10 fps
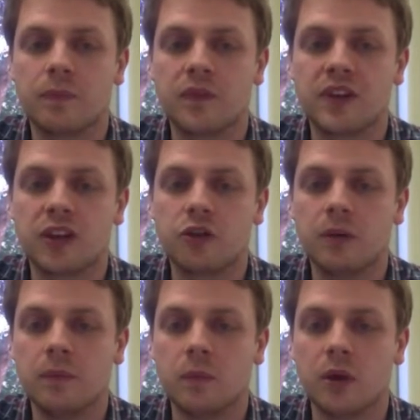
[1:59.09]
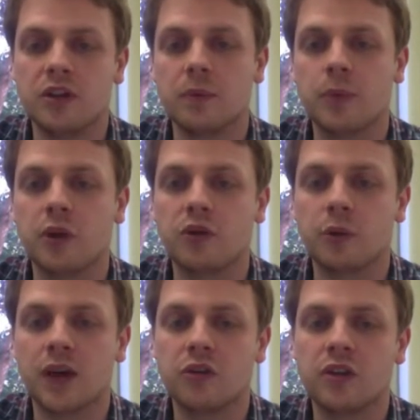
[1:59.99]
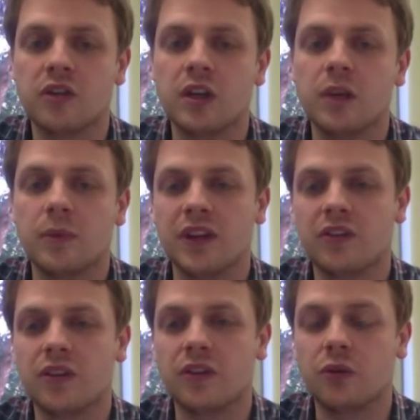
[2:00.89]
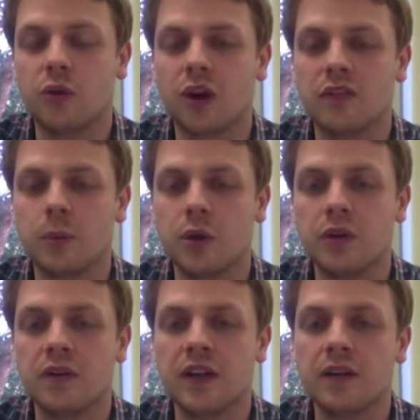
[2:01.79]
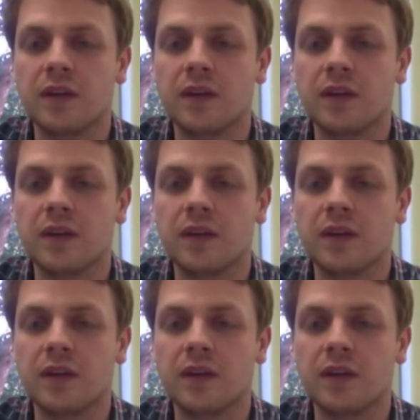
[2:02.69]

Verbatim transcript: section where you can post your questions, but this doesn't drive community,